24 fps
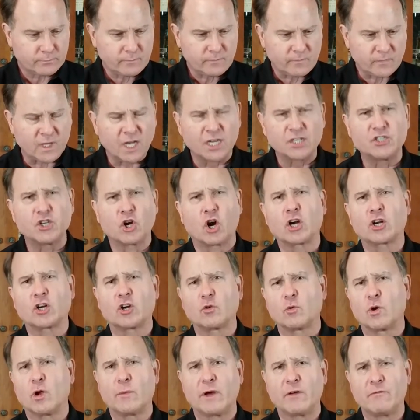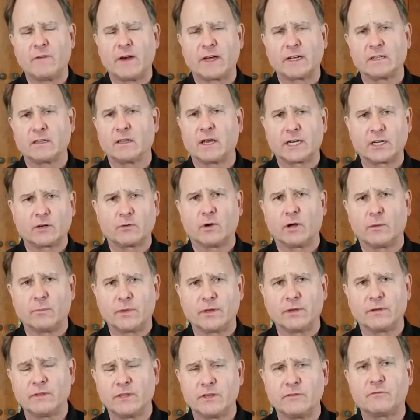a darker rum. I found a lighter rum,
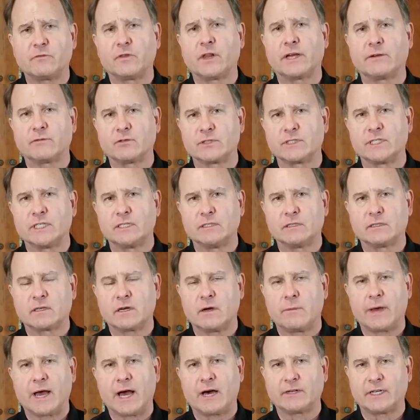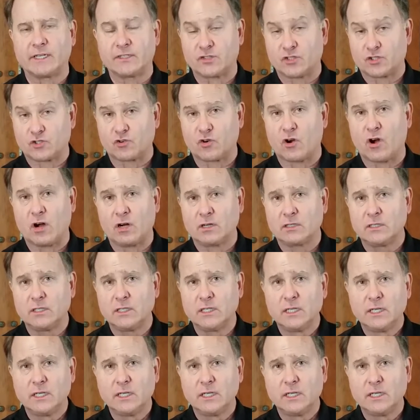the flavors didn't come out as strong.